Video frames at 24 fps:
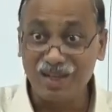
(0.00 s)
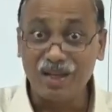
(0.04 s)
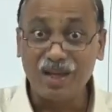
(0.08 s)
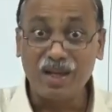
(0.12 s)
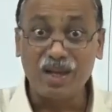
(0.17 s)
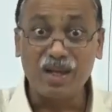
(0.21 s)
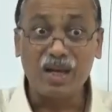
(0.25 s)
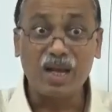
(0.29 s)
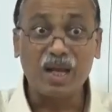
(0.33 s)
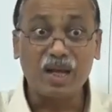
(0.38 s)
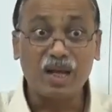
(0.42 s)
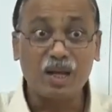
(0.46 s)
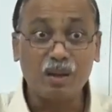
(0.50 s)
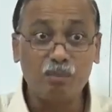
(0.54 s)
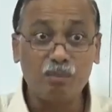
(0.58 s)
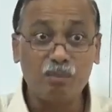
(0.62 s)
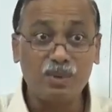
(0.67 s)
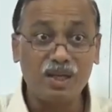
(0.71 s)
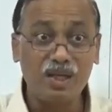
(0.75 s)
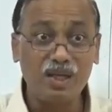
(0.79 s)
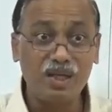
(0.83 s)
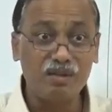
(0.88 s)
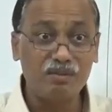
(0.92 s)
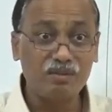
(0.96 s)
and I
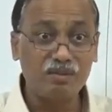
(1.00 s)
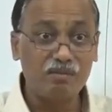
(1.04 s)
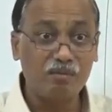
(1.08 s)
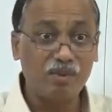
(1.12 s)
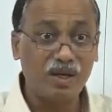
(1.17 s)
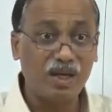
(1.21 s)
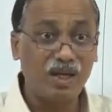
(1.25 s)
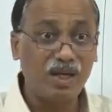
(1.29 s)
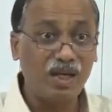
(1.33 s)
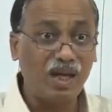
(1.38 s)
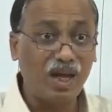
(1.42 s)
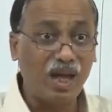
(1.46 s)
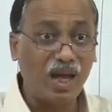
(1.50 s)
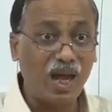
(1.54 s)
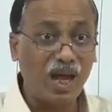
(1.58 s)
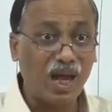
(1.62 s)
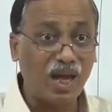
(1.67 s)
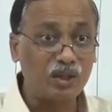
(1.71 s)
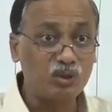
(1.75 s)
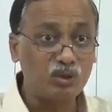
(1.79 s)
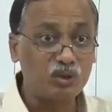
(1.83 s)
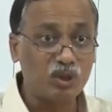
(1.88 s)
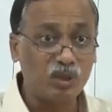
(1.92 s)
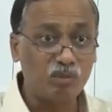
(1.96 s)
compare it with my
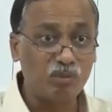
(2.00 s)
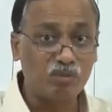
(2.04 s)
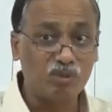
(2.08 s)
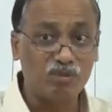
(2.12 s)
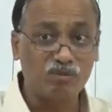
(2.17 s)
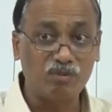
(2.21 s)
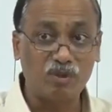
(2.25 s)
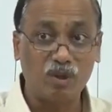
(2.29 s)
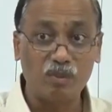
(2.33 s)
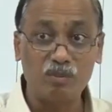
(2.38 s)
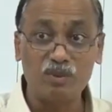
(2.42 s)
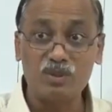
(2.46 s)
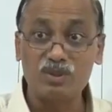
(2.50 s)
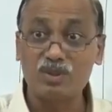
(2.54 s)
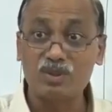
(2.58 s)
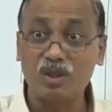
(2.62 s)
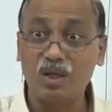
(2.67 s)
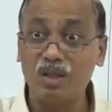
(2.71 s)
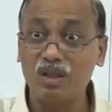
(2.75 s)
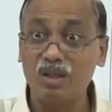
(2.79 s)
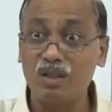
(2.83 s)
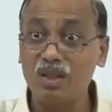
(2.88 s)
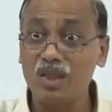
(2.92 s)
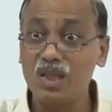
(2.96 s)
actual performance
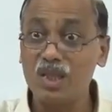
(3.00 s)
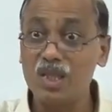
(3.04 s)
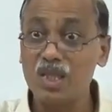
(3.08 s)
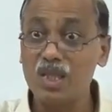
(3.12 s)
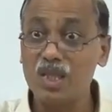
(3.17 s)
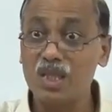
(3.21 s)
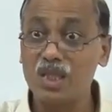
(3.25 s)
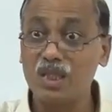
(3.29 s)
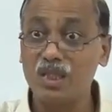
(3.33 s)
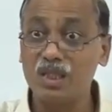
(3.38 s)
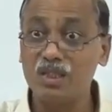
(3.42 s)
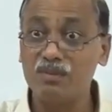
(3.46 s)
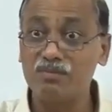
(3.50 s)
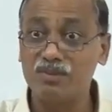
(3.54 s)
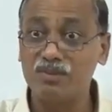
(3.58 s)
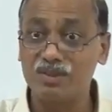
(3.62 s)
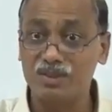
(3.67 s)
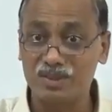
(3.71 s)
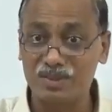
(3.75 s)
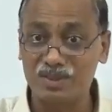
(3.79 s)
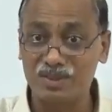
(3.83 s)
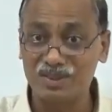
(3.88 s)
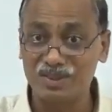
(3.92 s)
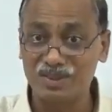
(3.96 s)
on
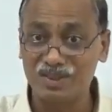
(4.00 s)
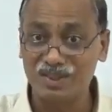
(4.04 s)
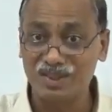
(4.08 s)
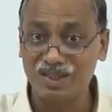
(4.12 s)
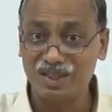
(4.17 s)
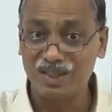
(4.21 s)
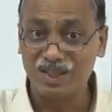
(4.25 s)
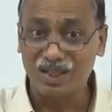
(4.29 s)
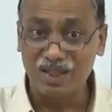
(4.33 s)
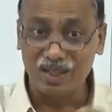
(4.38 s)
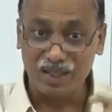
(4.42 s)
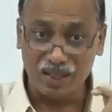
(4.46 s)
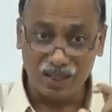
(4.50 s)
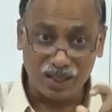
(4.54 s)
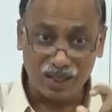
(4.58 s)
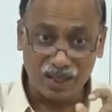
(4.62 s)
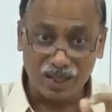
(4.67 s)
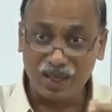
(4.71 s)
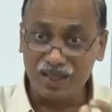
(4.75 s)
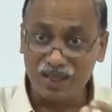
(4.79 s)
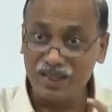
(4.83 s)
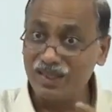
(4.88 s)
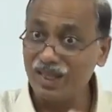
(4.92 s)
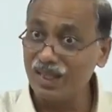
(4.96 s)
31st and I
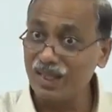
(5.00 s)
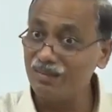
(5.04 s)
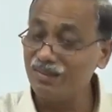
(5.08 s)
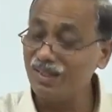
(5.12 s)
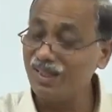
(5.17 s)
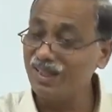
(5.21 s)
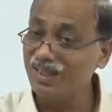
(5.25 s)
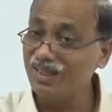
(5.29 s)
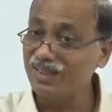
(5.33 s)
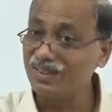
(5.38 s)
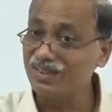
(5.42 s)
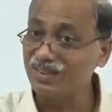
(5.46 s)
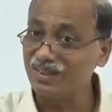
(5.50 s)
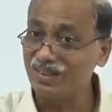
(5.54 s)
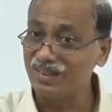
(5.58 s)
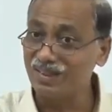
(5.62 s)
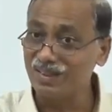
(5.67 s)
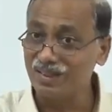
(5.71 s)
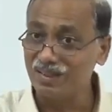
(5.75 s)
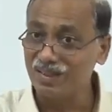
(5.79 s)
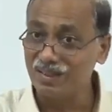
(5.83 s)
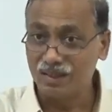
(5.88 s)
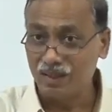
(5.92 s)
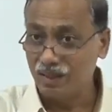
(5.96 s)
write that variation
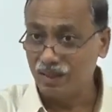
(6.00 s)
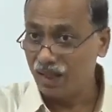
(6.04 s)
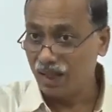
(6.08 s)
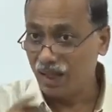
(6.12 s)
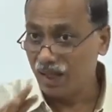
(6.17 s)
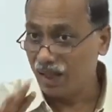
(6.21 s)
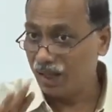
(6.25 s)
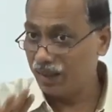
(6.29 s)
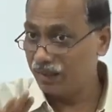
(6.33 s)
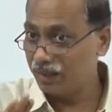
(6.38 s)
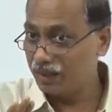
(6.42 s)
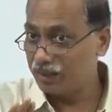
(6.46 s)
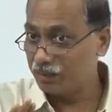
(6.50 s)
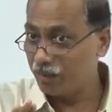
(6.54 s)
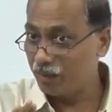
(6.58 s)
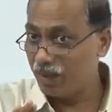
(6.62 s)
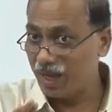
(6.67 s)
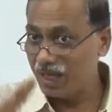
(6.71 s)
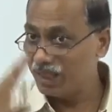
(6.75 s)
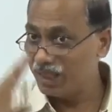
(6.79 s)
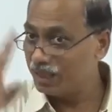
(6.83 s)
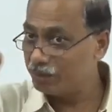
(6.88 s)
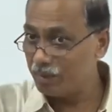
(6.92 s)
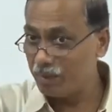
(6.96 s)
and this
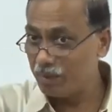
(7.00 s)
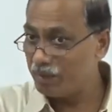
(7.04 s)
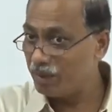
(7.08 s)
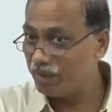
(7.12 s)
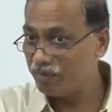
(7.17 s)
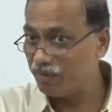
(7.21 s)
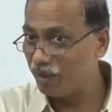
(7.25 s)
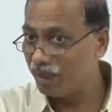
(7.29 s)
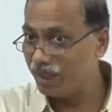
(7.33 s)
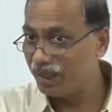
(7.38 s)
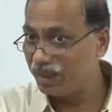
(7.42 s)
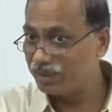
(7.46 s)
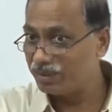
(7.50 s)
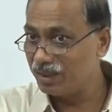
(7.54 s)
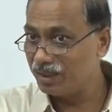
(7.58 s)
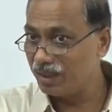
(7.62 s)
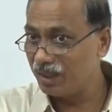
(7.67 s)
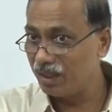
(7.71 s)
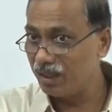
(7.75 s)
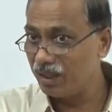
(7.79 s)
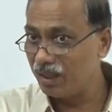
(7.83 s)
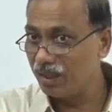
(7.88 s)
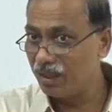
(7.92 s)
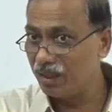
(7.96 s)
plan is prepared for next
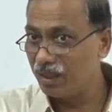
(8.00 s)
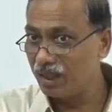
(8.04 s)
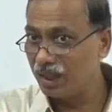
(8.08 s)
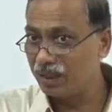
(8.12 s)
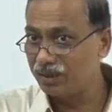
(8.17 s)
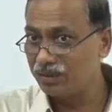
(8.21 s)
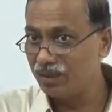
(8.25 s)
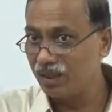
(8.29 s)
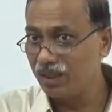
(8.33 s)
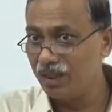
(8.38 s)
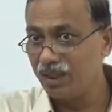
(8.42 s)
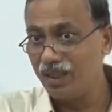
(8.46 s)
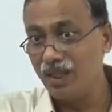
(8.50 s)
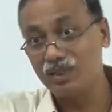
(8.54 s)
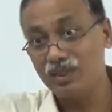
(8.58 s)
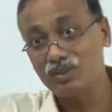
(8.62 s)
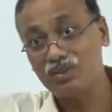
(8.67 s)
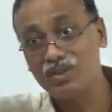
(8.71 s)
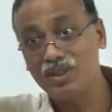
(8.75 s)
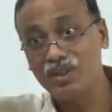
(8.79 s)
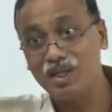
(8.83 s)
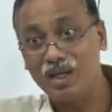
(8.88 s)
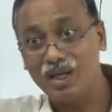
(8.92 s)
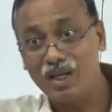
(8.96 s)
year naturally
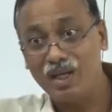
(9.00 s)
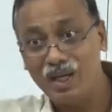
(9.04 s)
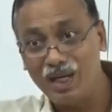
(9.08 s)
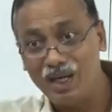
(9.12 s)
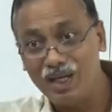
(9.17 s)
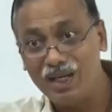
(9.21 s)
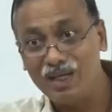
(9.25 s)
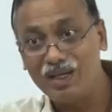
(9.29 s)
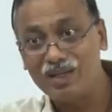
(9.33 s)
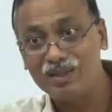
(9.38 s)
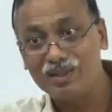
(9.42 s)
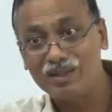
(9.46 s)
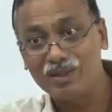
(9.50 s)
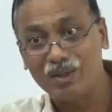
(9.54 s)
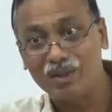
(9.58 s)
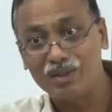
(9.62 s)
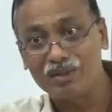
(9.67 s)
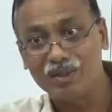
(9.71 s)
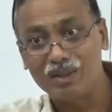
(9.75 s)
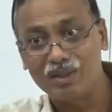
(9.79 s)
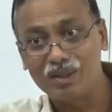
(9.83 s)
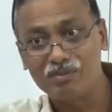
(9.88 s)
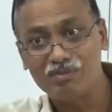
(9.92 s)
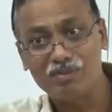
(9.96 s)
next year end on
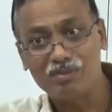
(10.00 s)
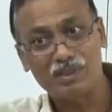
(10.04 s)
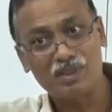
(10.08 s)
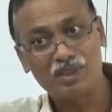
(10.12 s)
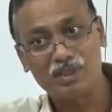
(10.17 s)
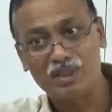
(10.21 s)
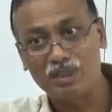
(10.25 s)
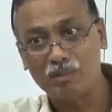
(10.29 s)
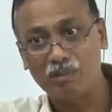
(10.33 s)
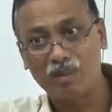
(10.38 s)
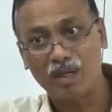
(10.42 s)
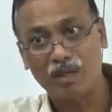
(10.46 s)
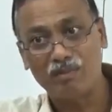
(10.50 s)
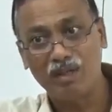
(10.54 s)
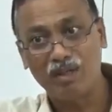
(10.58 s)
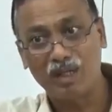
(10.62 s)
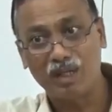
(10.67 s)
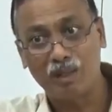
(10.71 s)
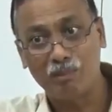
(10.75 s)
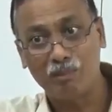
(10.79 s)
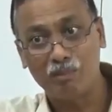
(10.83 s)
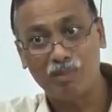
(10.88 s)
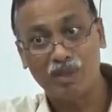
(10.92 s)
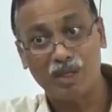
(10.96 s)
31st December I will
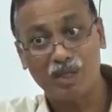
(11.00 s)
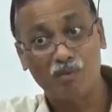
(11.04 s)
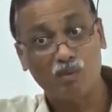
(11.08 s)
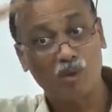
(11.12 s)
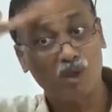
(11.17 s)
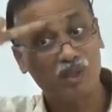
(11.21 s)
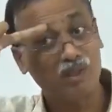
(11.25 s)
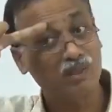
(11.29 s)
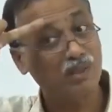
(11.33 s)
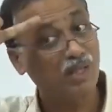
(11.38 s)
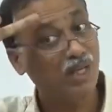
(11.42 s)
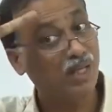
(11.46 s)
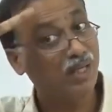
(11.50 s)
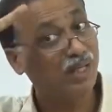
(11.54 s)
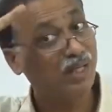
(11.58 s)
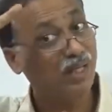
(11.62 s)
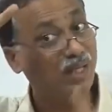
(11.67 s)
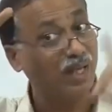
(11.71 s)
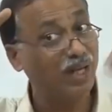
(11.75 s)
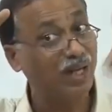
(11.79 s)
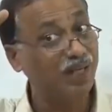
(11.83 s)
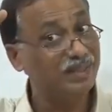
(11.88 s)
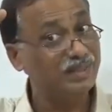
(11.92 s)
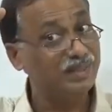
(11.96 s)
compare what
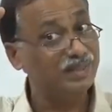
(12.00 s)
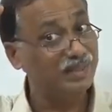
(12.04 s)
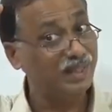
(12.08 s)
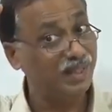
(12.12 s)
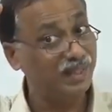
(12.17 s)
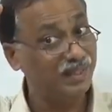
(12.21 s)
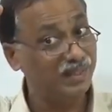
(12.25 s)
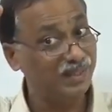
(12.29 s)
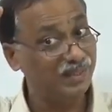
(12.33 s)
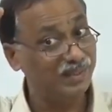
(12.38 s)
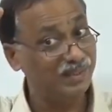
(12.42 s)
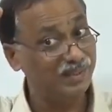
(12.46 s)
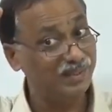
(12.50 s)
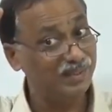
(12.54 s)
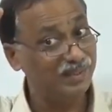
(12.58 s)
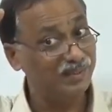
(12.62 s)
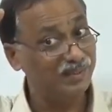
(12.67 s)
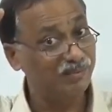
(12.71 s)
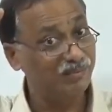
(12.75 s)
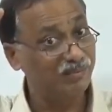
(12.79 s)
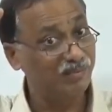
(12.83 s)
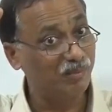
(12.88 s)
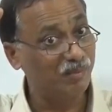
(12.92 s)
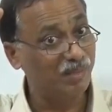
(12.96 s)
target I had set
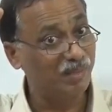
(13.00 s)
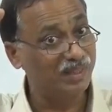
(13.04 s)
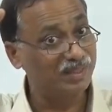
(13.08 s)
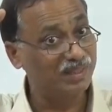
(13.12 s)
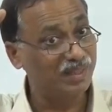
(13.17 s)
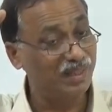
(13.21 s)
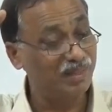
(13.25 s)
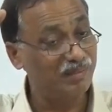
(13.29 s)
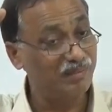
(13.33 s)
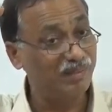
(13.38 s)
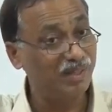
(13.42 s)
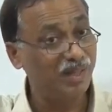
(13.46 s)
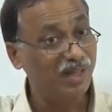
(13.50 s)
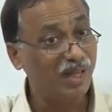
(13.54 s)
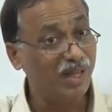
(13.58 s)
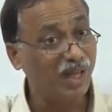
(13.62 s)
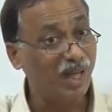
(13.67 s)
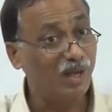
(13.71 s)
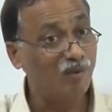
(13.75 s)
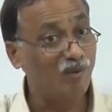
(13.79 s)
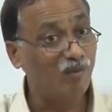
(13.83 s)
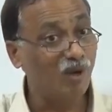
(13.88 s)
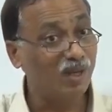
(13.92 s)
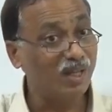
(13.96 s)
for myself
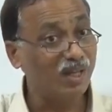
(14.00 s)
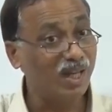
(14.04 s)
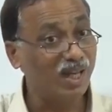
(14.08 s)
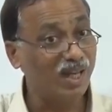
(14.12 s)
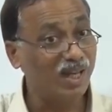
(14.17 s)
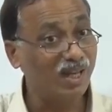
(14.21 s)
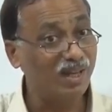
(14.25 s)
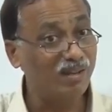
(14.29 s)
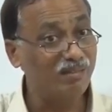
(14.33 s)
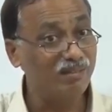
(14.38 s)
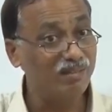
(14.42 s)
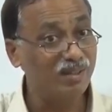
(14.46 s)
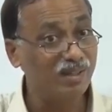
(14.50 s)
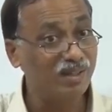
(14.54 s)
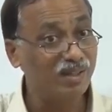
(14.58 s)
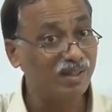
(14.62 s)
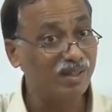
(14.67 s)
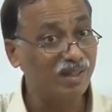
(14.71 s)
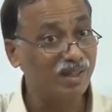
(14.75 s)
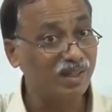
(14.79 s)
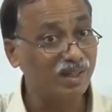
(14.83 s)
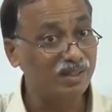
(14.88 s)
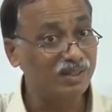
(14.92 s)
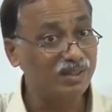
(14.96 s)
and what I have
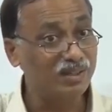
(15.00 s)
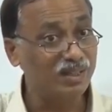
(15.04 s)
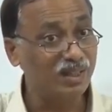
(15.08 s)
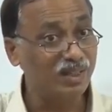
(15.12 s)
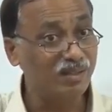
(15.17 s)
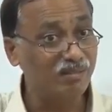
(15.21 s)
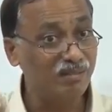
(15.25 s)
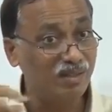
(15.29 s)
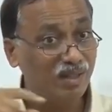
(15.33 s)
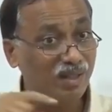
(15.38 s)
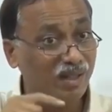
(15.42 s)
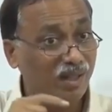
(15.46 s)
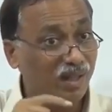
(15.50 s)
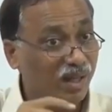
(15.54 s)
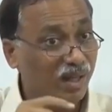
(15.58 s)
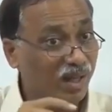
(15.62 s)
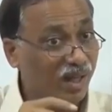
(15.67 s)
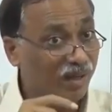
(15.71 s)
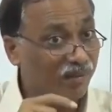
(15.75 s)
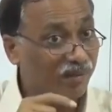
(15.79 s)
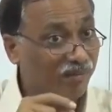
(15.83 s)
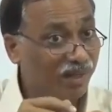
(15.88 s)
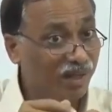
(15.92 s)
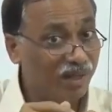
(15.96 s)
achieved
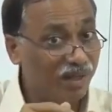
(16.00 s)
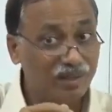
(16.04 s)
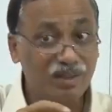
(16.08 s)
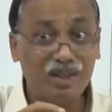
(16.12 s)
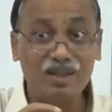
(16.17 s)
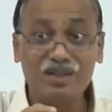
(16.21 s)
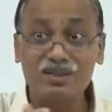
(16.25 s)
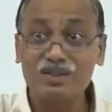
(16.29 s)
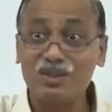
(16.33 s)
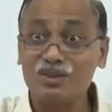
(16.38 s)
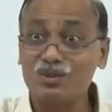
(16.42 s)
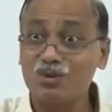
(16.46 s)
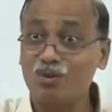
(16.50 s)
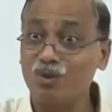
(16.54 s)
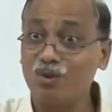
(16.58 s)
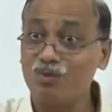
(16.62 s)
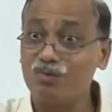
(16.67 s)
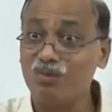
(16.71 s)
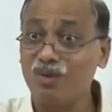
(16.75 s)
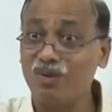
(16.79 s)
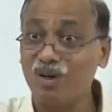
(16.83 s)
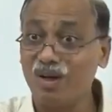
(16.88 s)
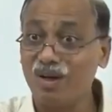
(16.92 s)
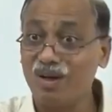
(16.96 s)
and where there is a
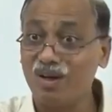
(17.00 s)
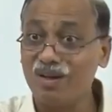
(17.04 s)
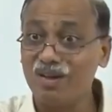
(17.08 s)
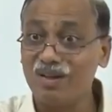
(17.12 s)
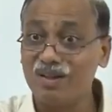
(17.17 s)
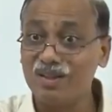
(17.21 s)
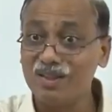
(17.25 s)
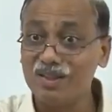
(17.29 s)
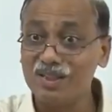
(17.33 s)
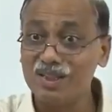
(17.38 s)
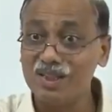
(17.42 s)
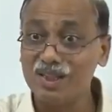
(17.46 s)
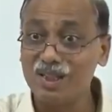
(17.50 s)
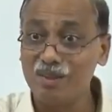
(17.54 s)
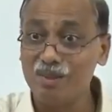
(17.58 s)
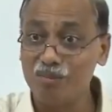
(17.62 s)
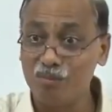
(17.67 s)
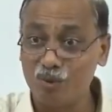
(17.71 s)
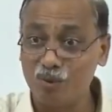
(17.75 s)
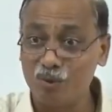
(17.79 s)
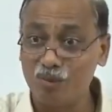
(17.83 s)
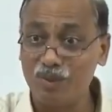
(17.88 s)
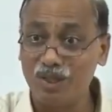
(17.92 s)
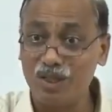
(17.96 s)
scope for
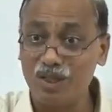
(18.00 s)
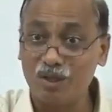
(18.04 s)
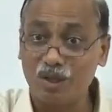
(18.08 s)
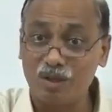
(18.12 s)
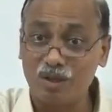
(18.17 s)
improvement